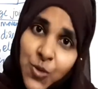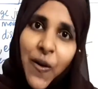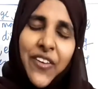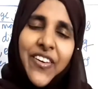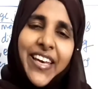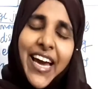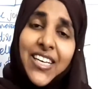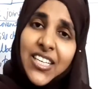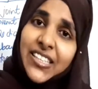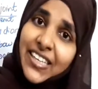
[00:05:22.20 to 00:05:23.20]
That's why we
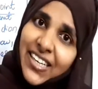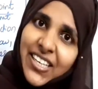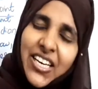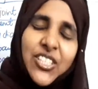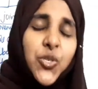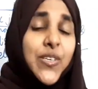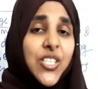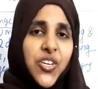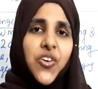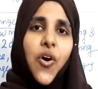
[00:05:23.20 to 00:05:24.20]
can turning and
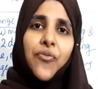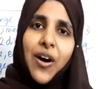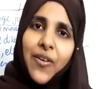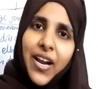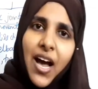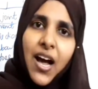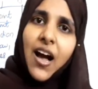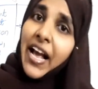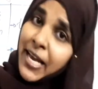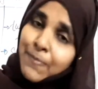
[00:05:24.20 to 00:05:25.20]
twisting of our
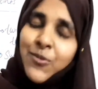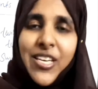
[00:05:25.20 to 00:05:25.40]
hips